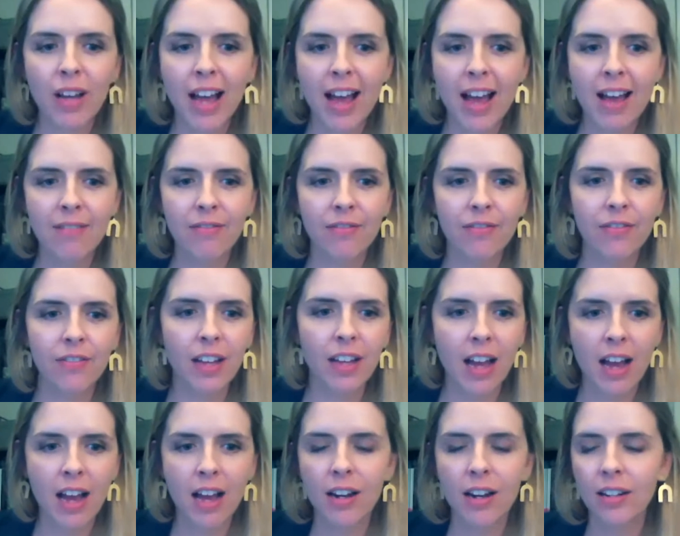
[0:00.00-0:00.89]
will have
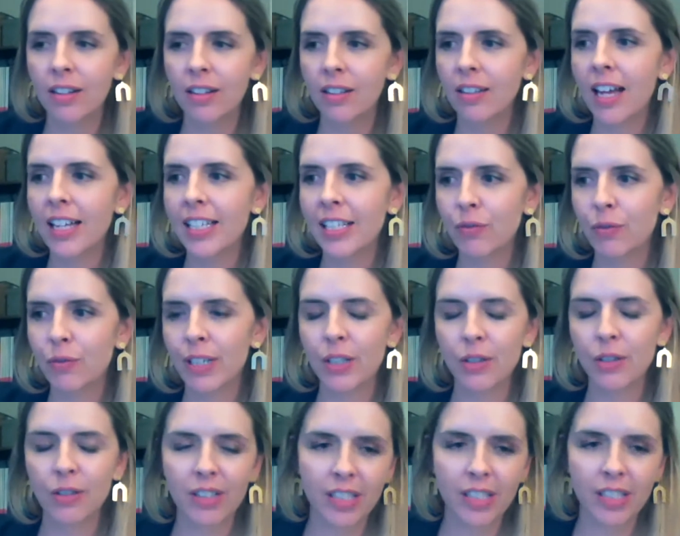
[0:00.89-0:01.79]
lots of
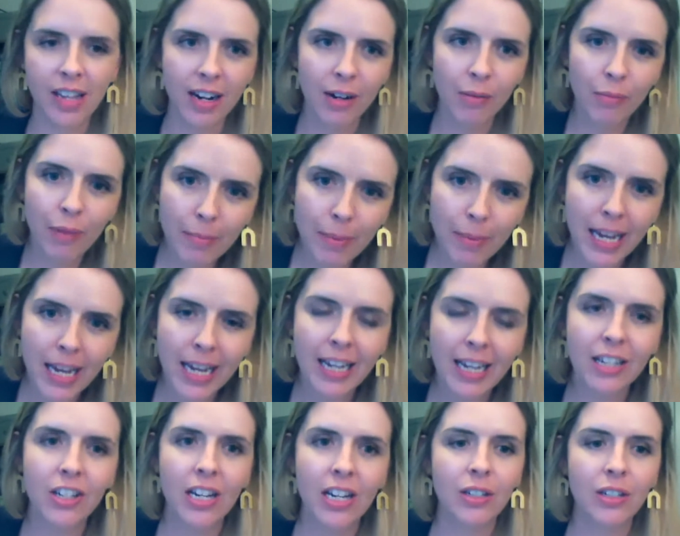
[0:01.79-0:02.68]
resources on our
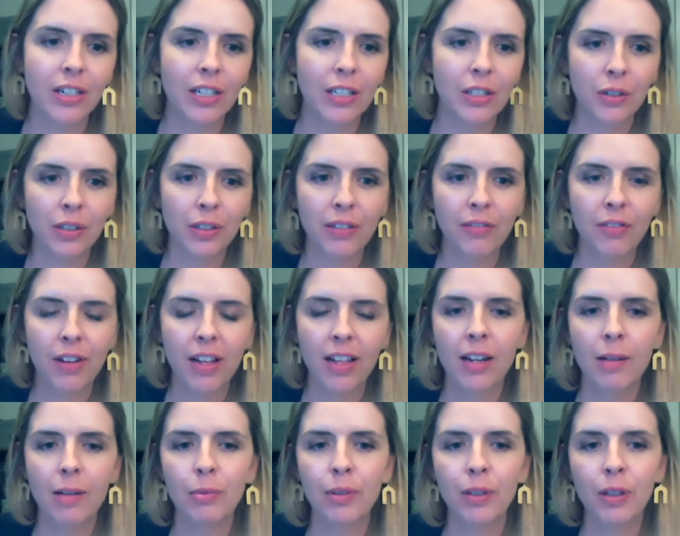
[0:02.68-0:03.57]
webpage, and you can certainly
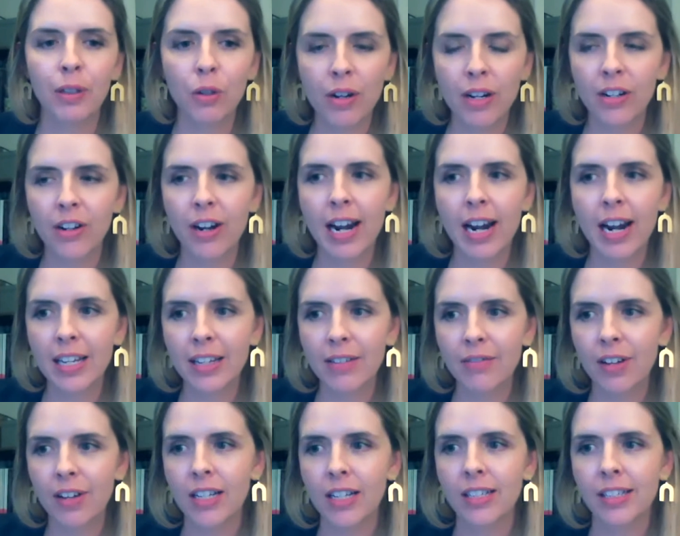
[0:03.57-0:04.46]
follow up with Lauren or any
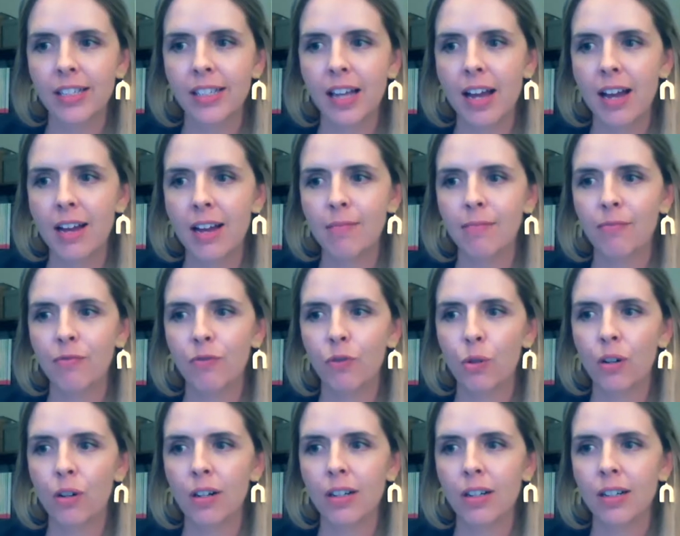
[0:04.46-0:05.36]
of us
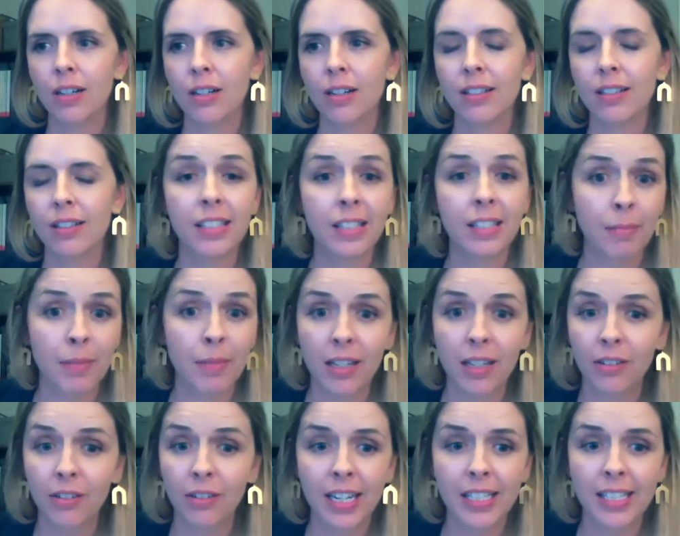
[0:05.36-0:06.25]
for some
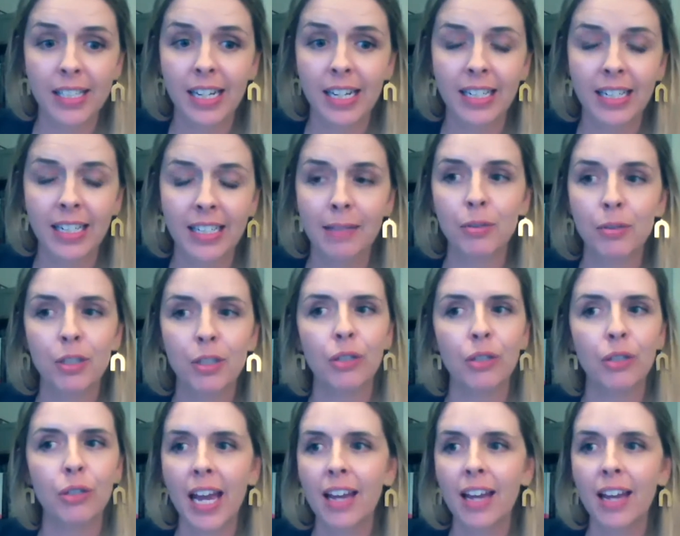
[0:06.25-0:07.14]
of the great state
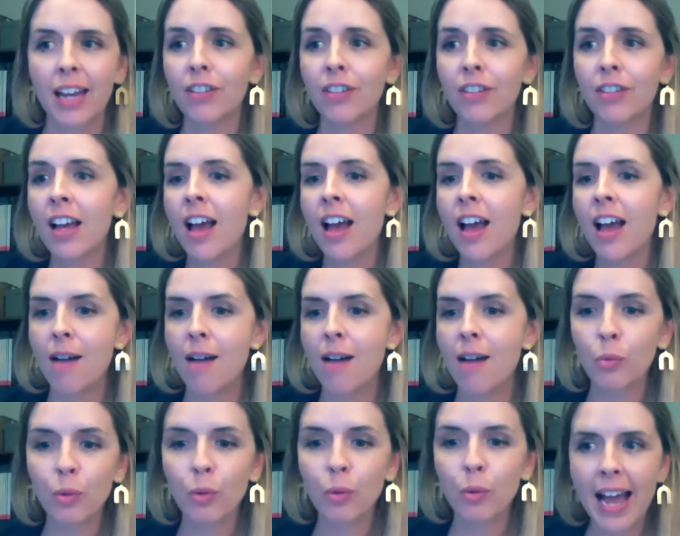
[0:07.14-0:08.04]
examples you gave.
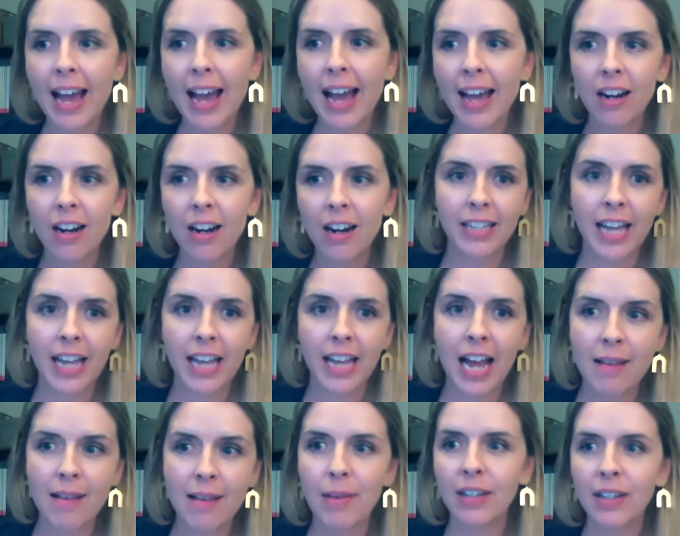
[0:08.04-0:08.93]
We're at our
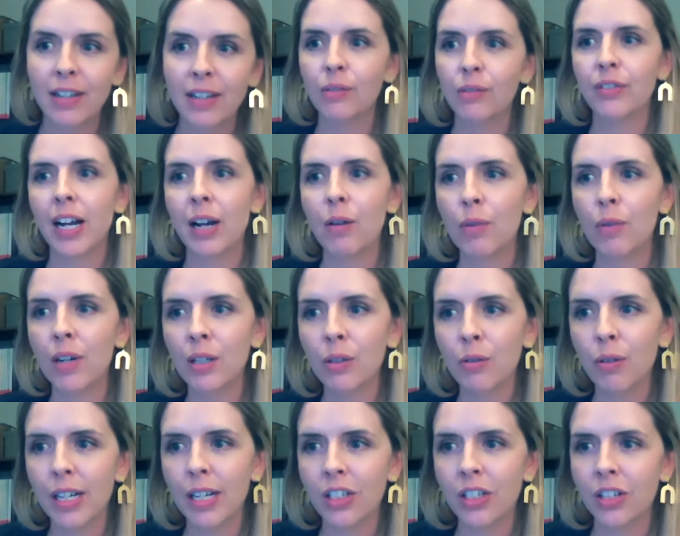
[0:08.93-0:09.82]
time. I know we've got
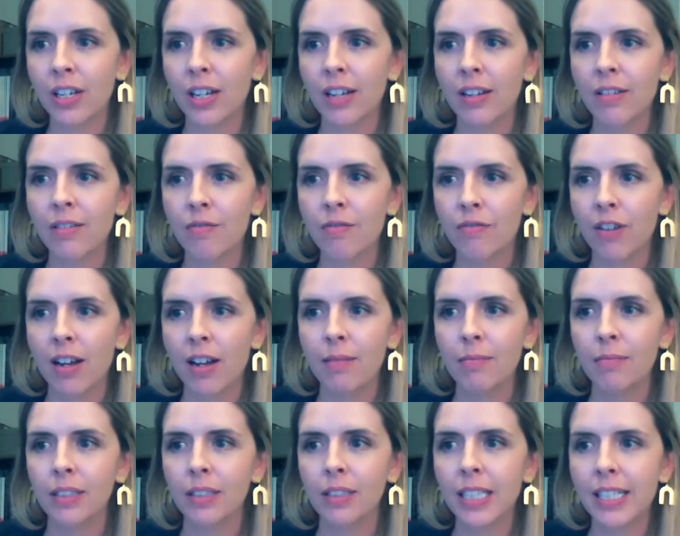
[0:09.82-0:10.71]
one question
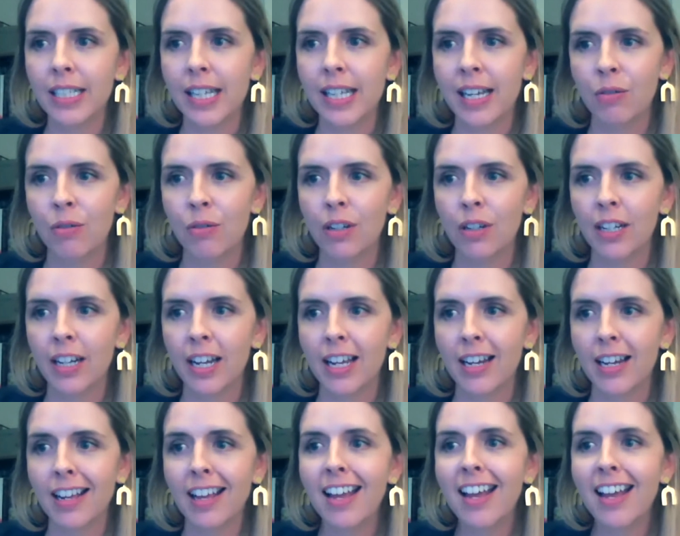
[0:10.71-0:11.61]
from Lisa in
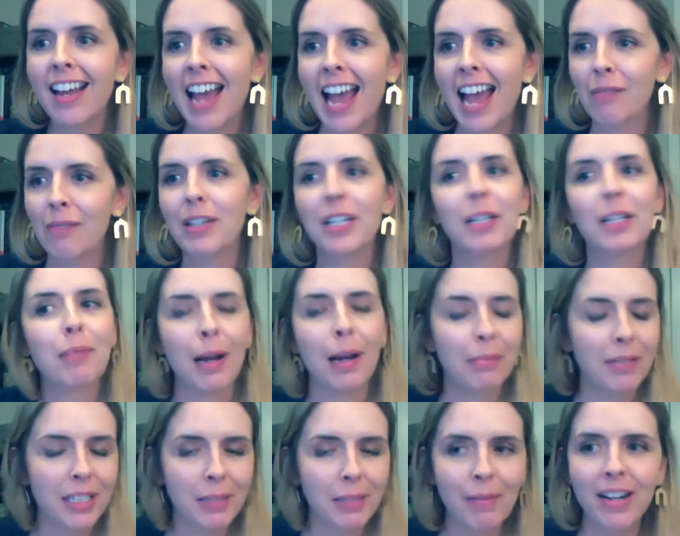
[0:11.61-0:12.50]
Oregon, and we could
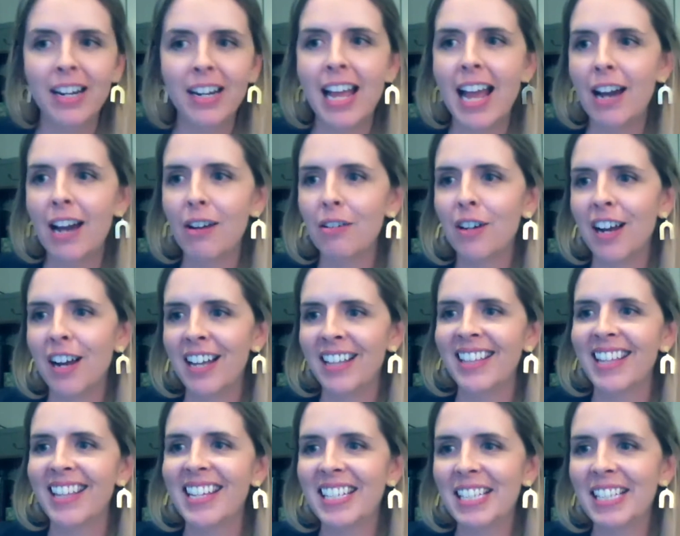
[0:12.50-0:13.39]
probably spend an hour
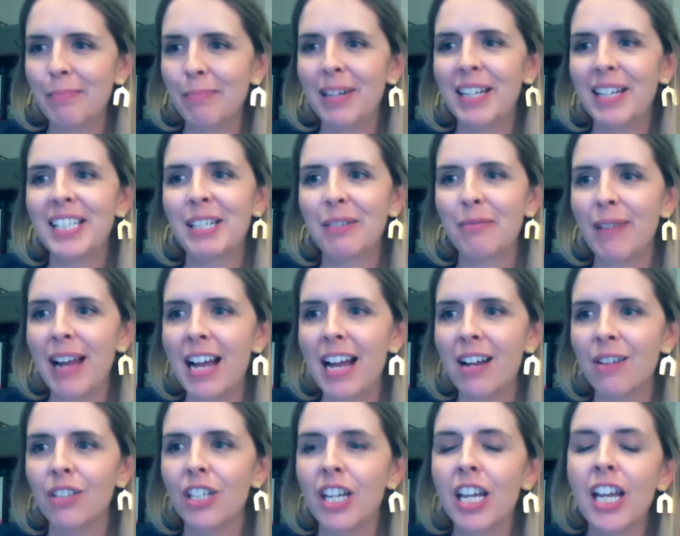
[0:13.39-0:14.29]
on this, but it's
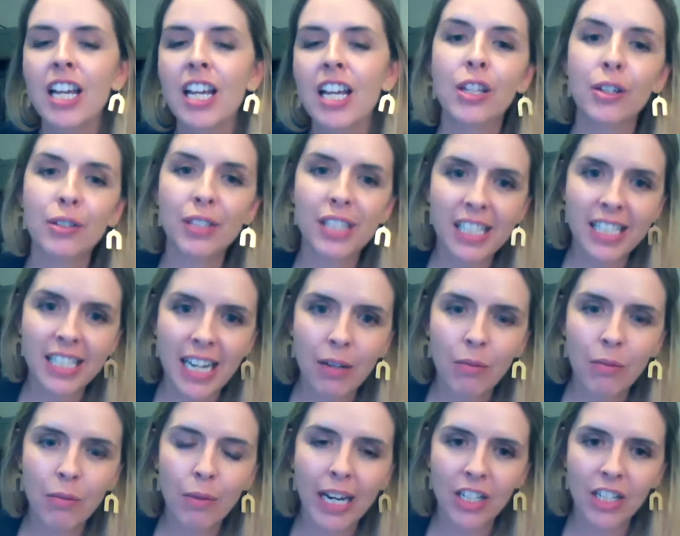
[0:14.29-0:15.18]
around those
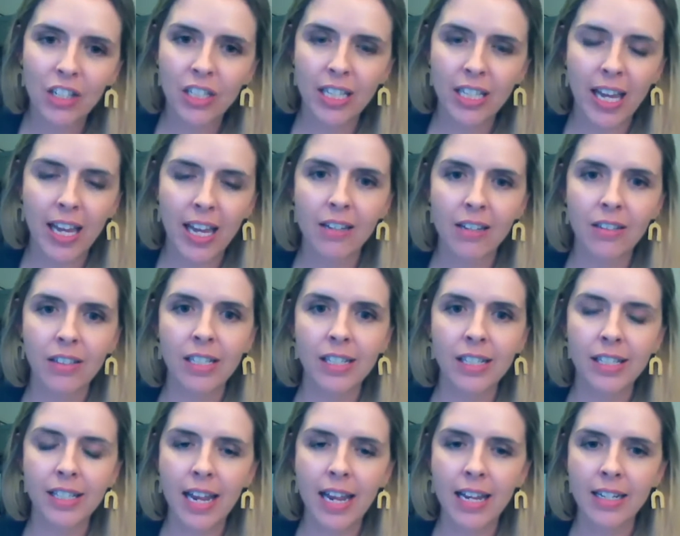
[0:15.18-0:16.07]
state wage
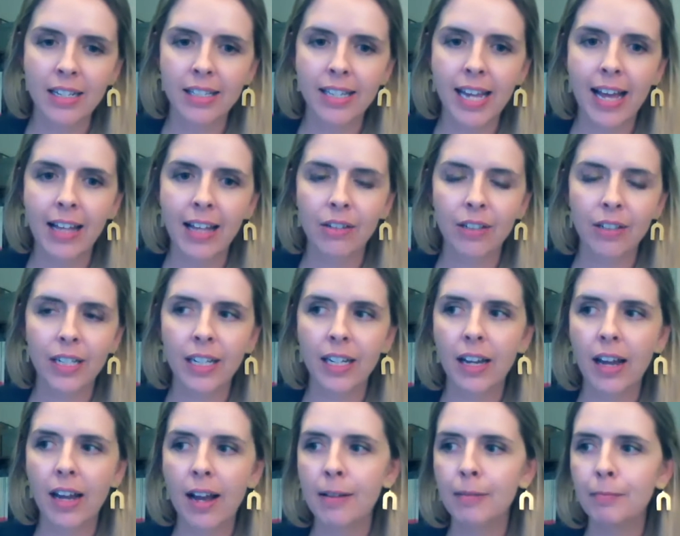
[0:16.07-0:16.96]
scales and
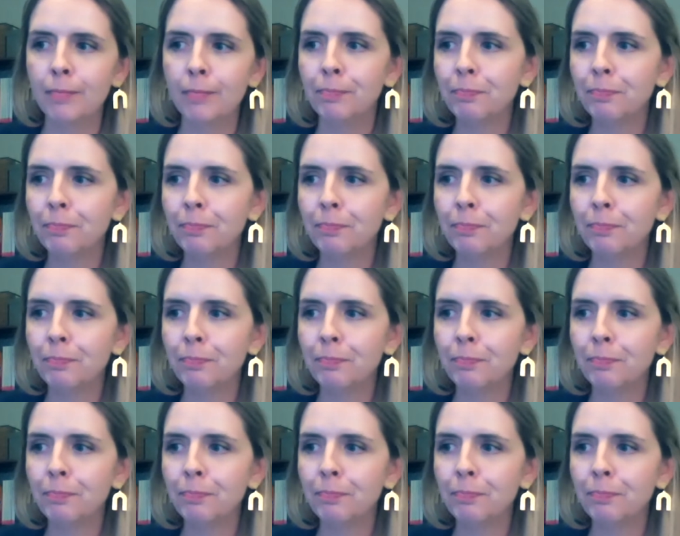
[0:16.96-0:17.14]
salary